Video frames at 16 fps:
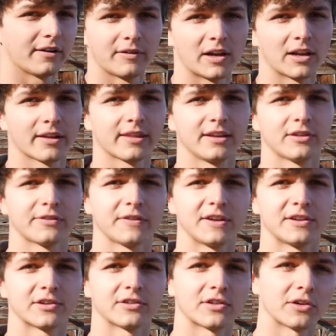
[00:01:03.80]
of all of these
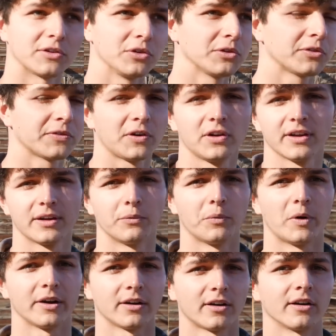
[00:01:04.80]
features are useful
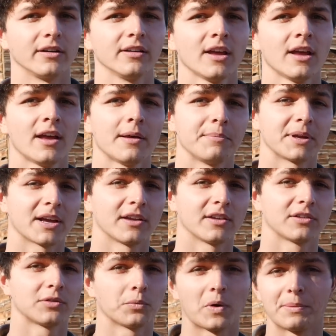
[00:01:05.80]
and what aren't.
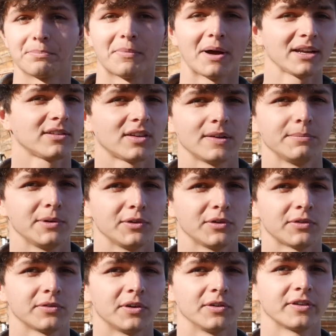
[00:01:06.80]
Because what might seem
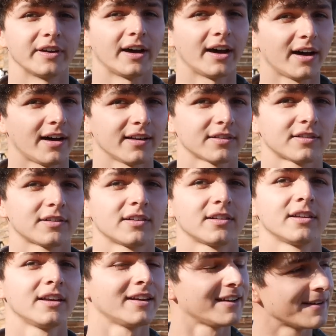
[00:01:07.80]
useful to
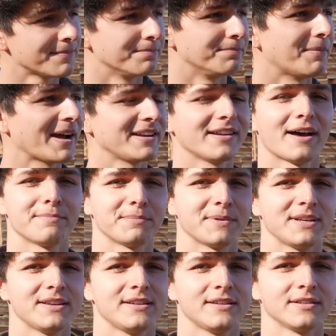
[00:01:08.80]
us might not
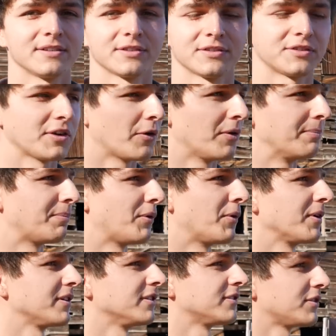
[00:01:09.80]
be so
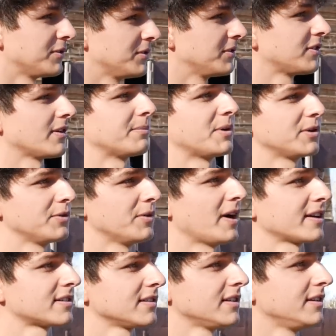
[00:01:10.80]
important to someone who
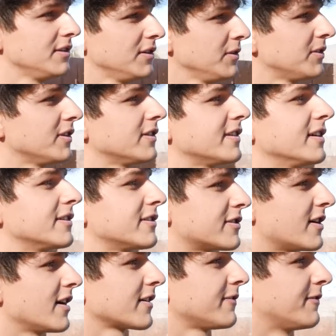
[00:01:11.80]
actually uses their
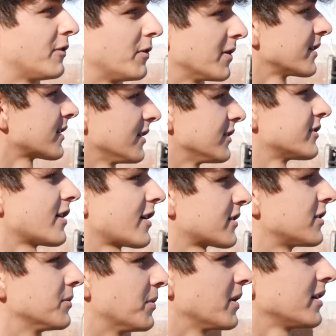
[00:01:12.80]
truck for
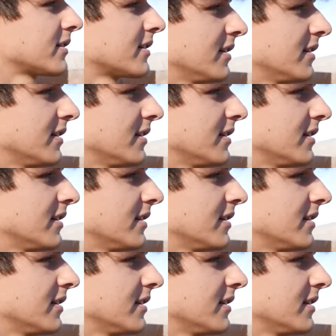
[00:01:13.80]
construction work